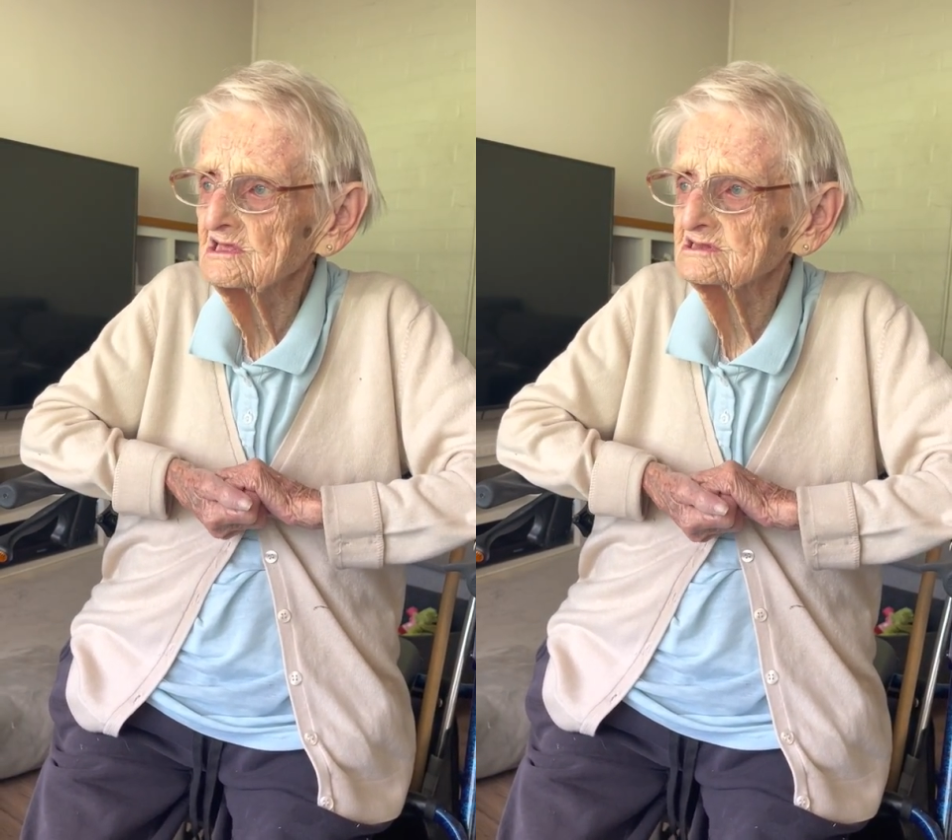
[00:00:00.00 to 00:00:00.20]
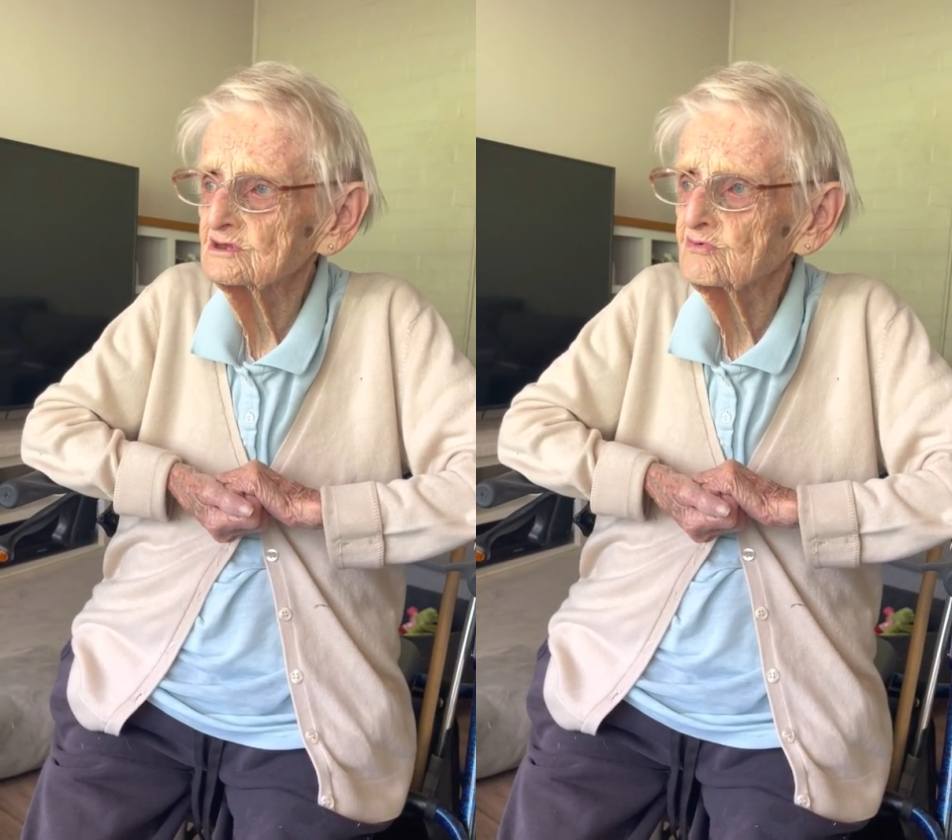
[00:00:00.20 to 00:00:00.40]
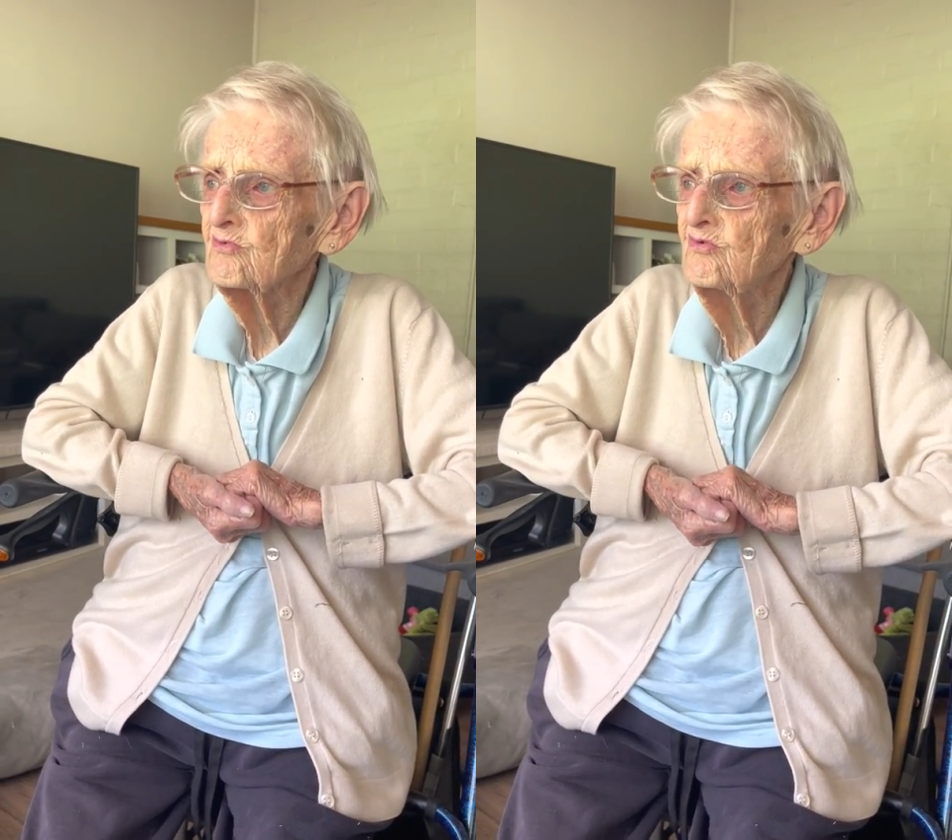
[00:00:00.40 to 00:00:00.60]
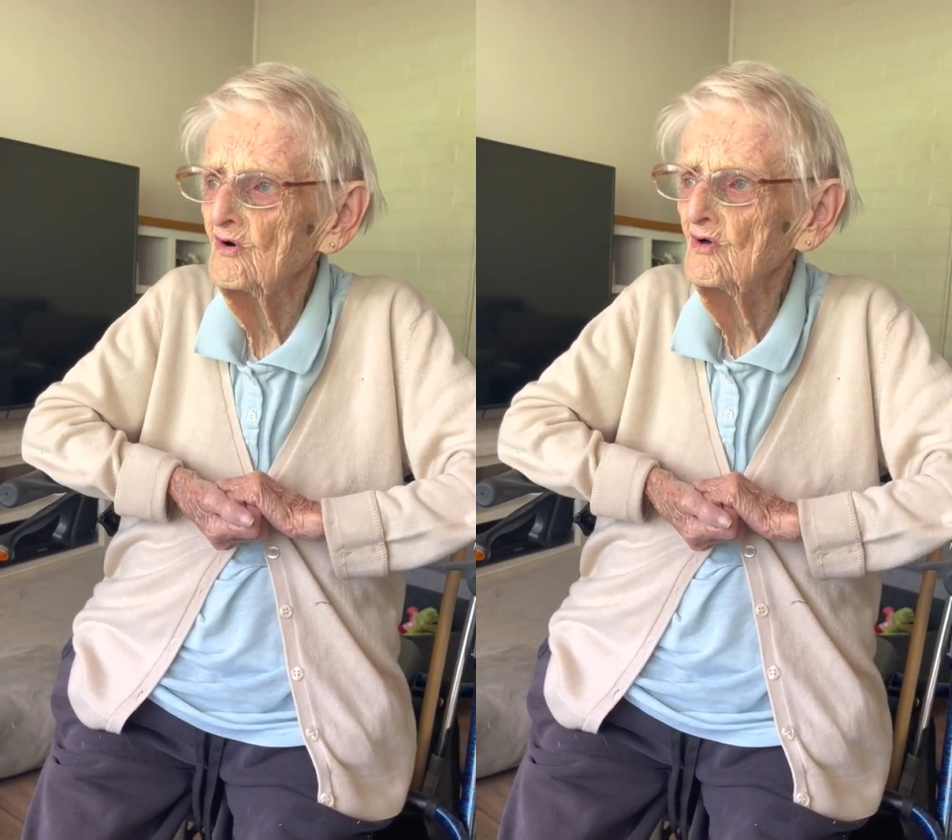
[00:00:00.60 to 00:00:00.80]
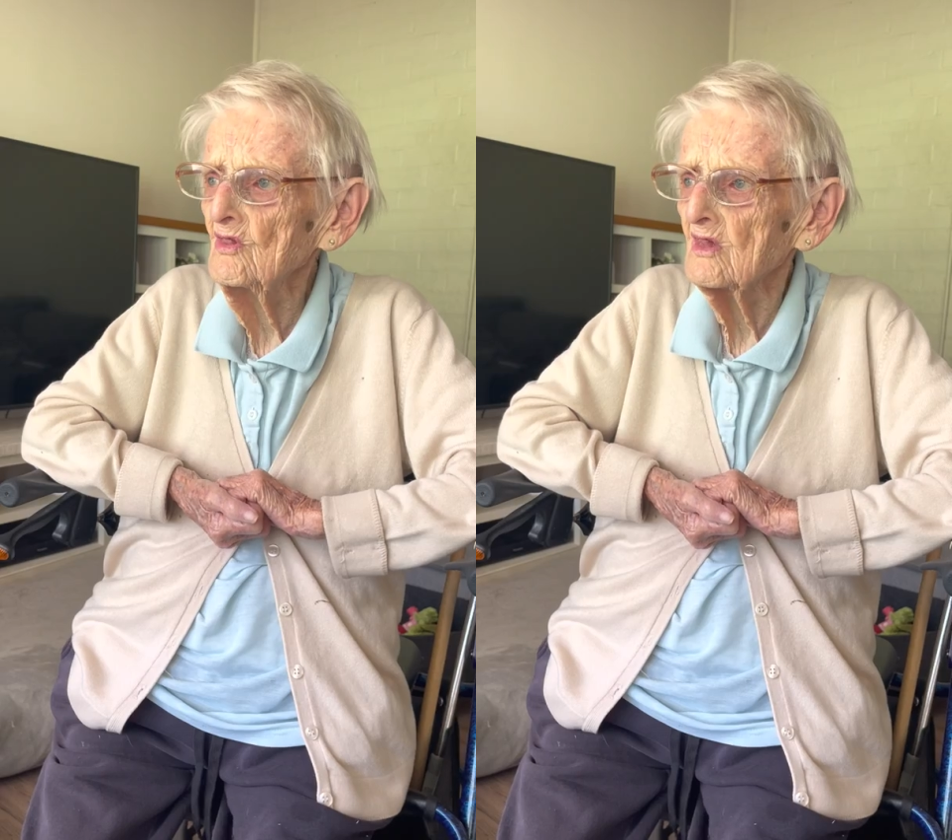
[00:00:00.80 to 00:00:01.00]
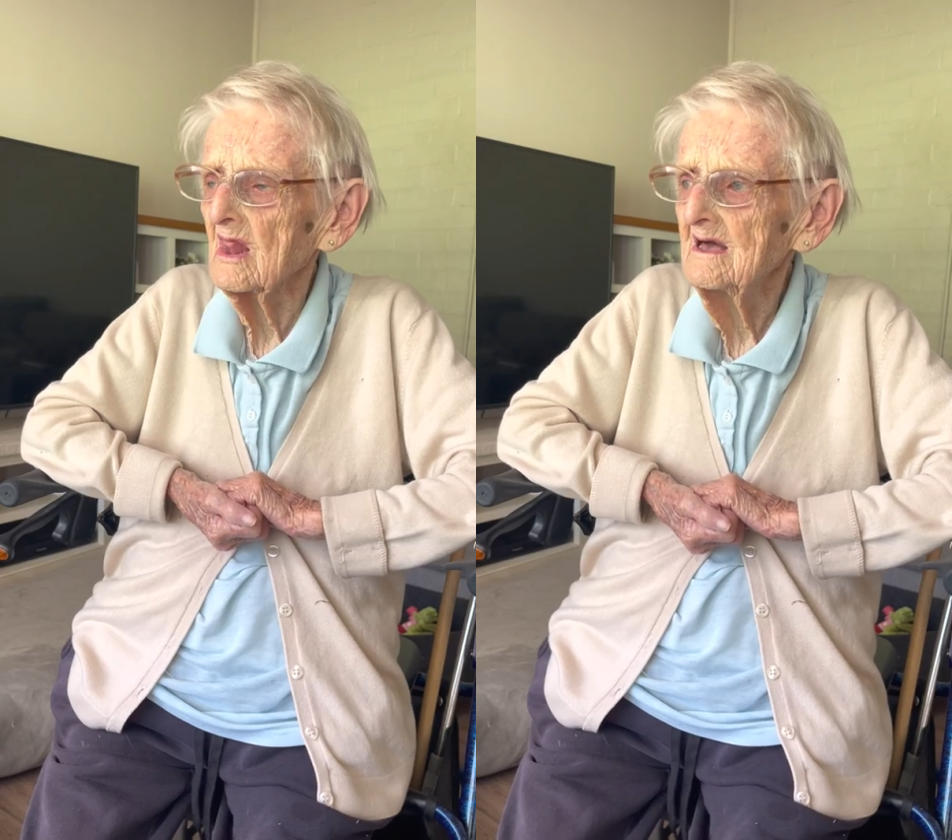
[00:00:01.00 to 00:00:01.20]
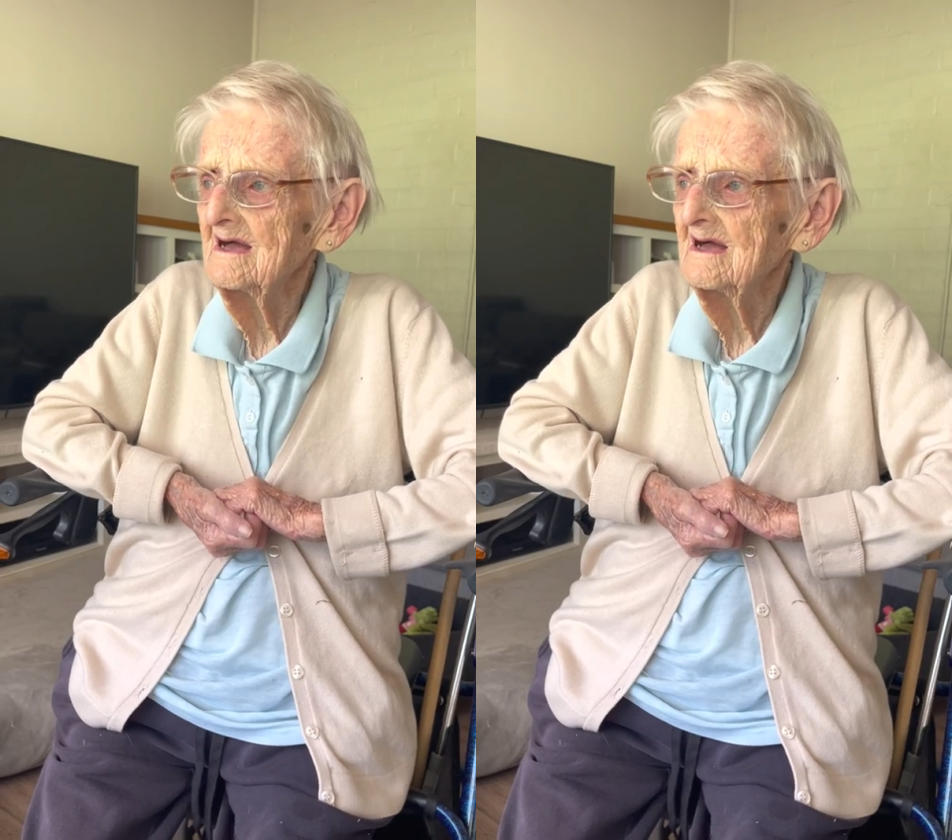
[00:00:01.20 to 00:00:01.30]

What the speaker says: It's full.